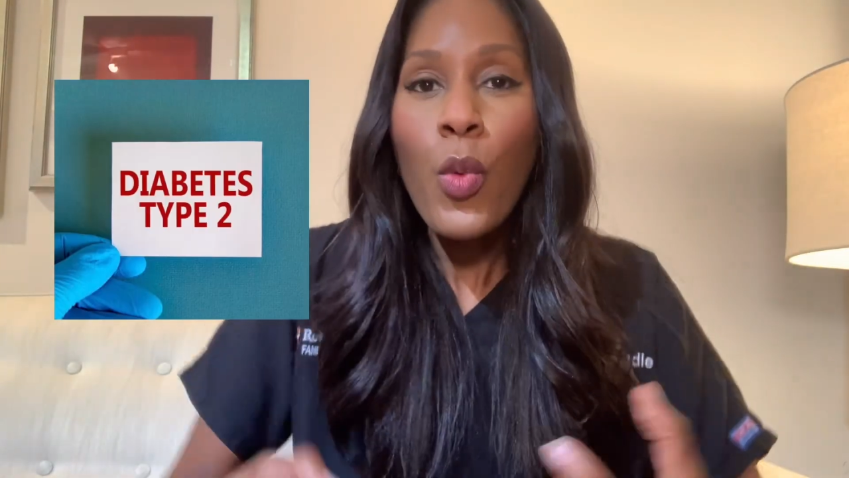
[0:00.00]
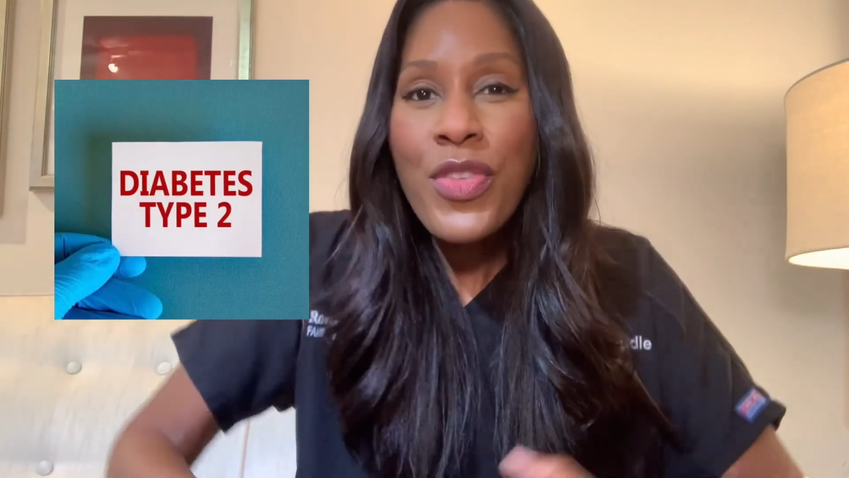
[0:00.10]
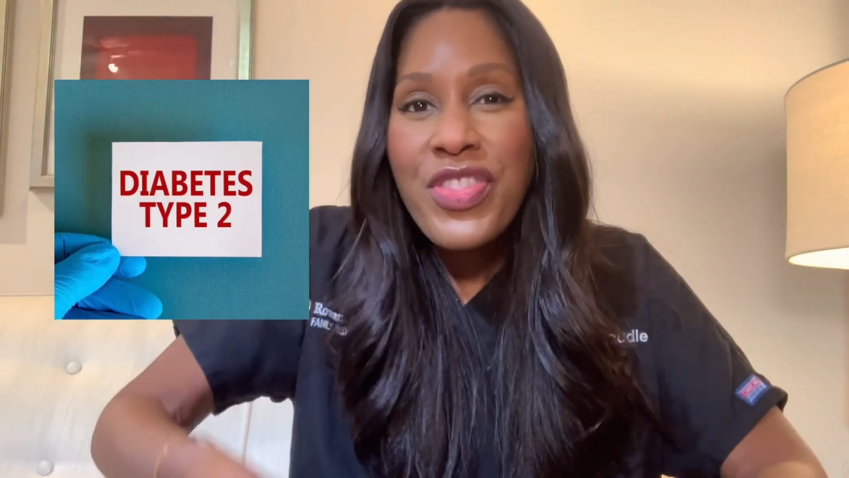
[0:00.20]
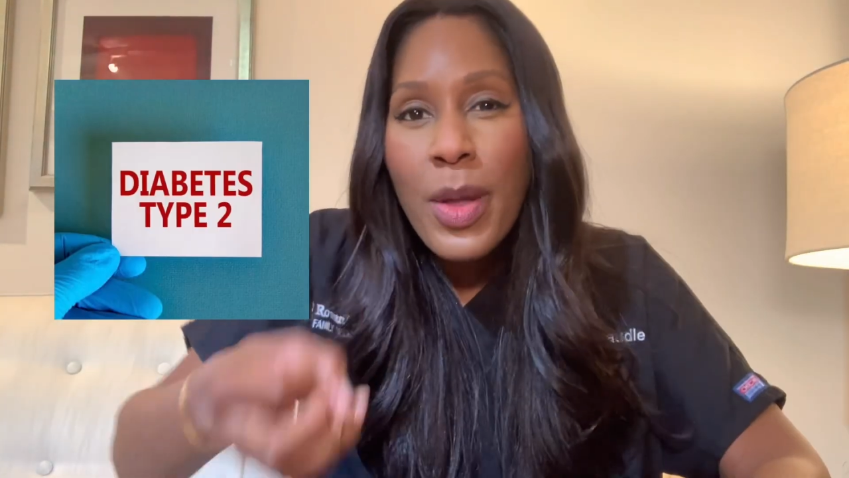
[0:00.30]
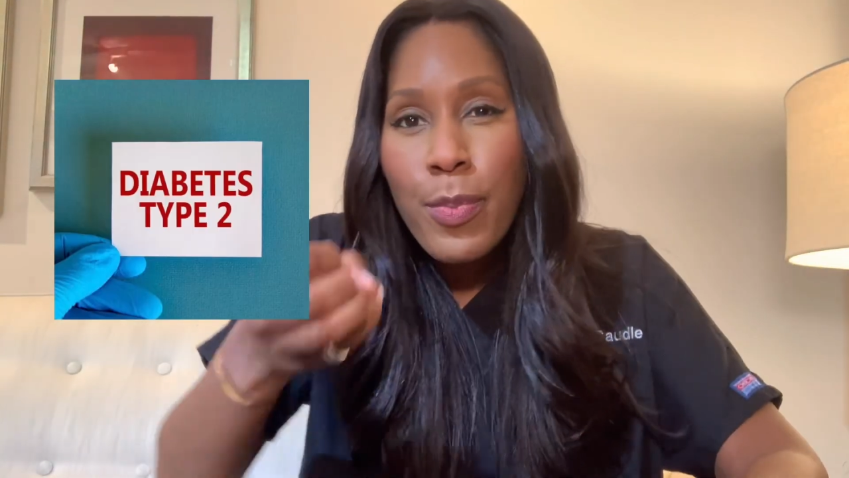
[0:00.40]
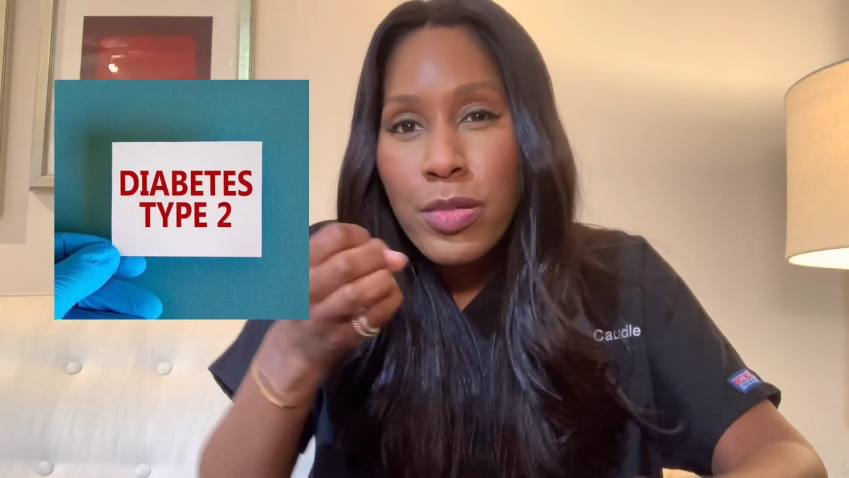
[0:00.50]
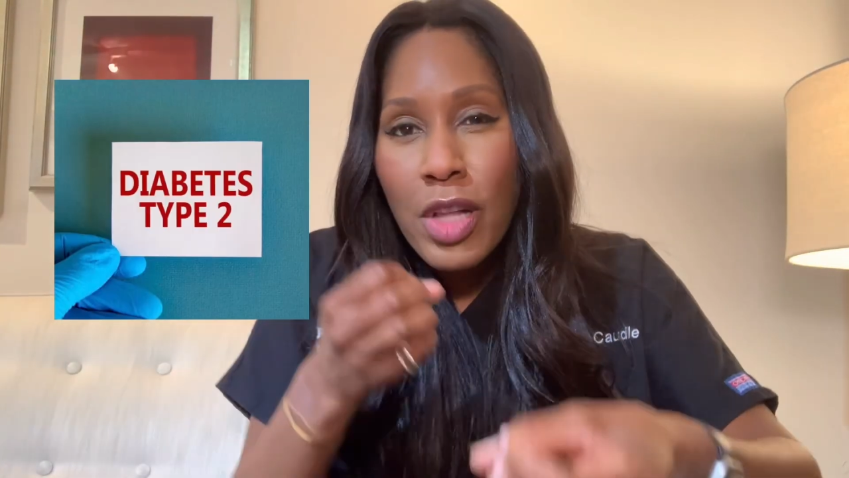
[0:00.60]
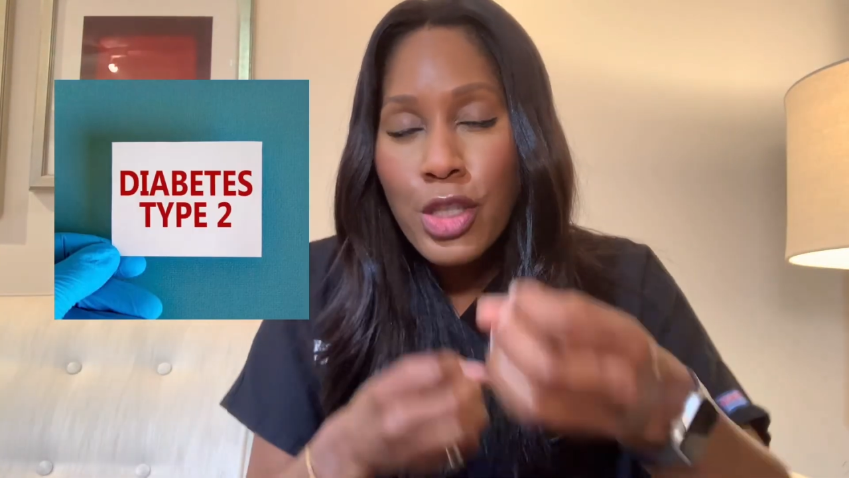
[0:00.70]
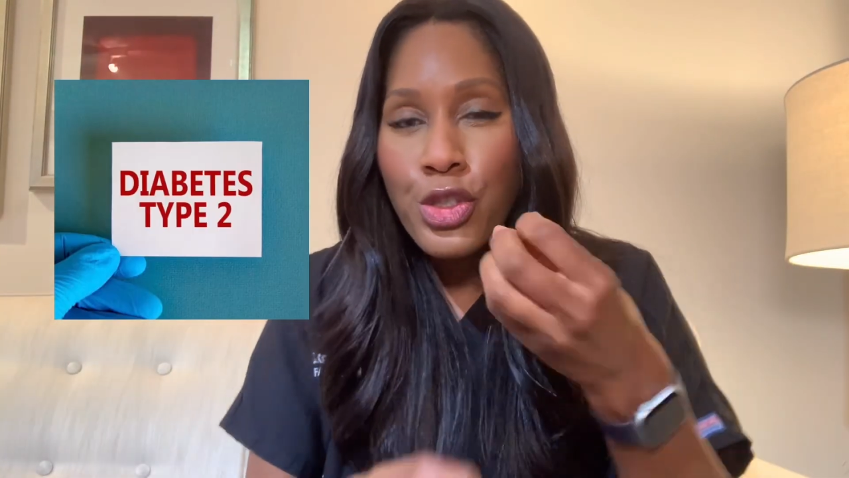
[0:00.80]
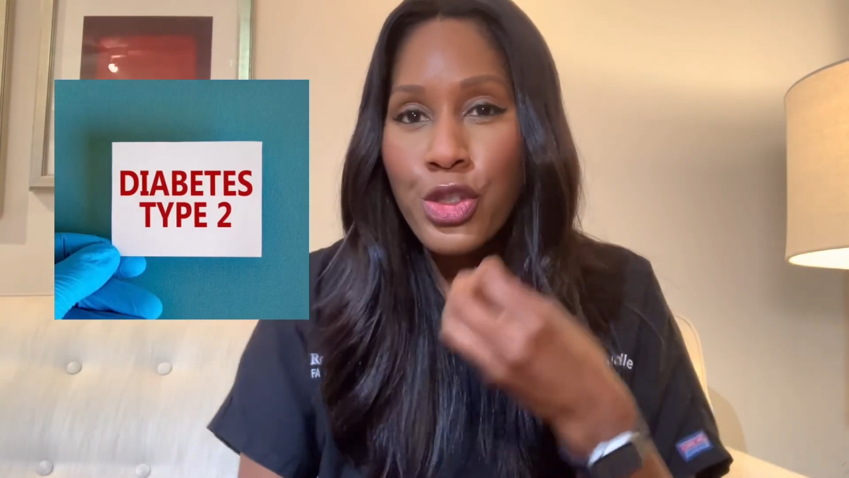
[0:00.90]
with the
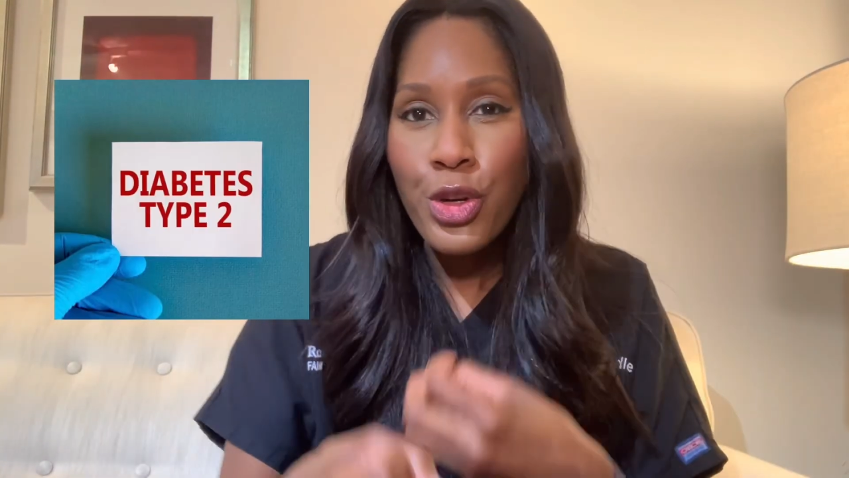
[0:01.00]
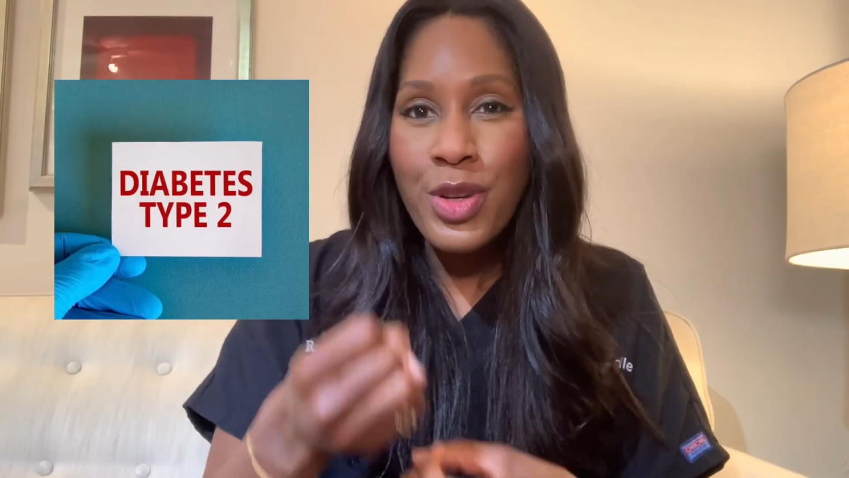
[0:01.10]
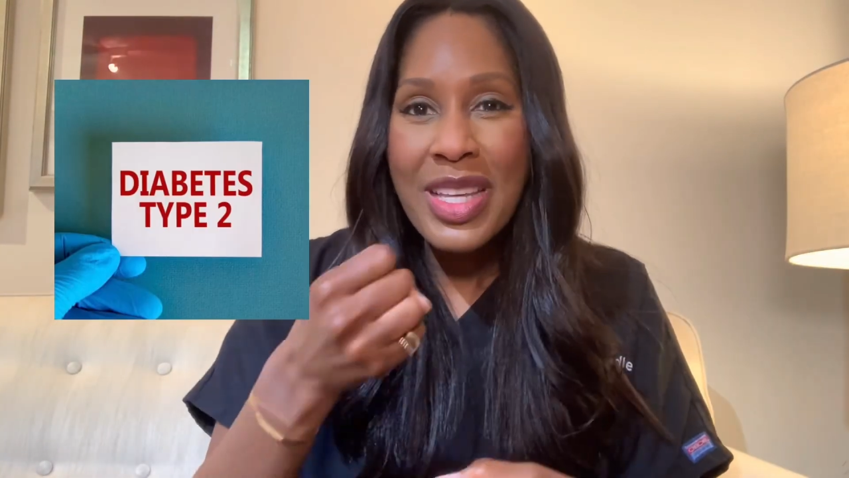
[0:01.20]
blood sugar